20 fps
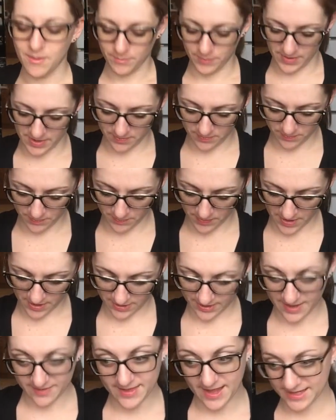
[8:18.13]
but
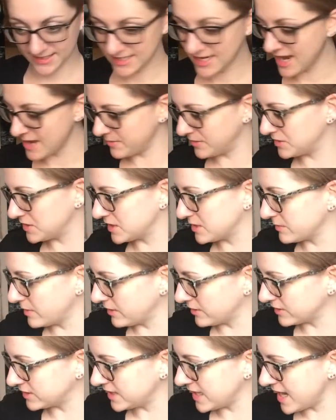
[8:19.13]
apparently at that time it was a
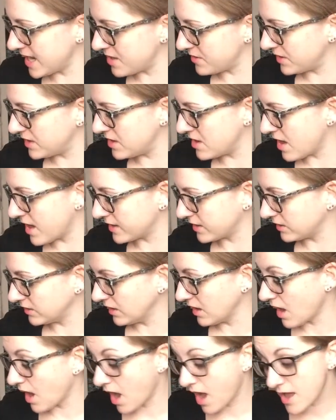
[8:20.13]
smaller town and not a
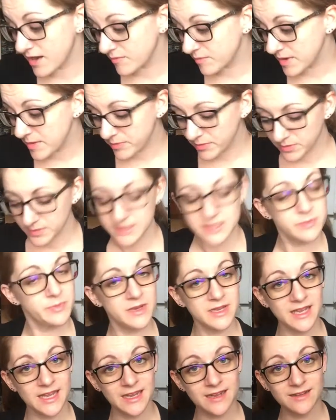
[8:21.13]
lot of people would
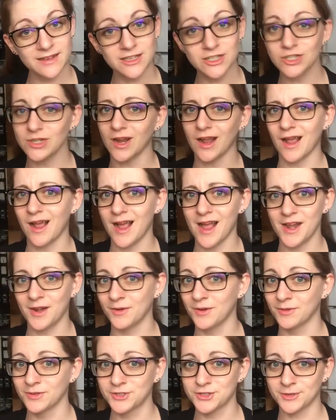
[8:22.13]
speak English. I
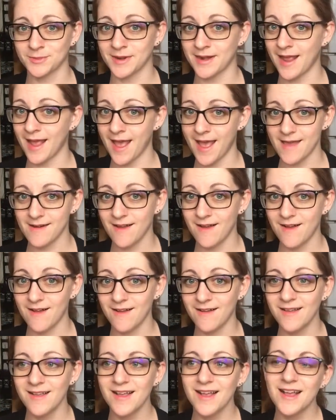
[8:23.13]
don't know German at
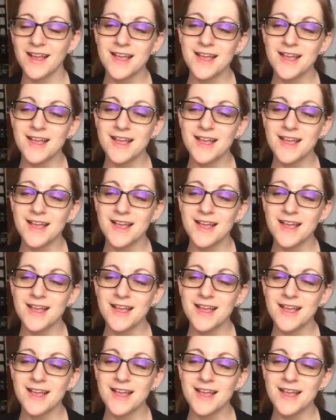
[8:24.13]
all.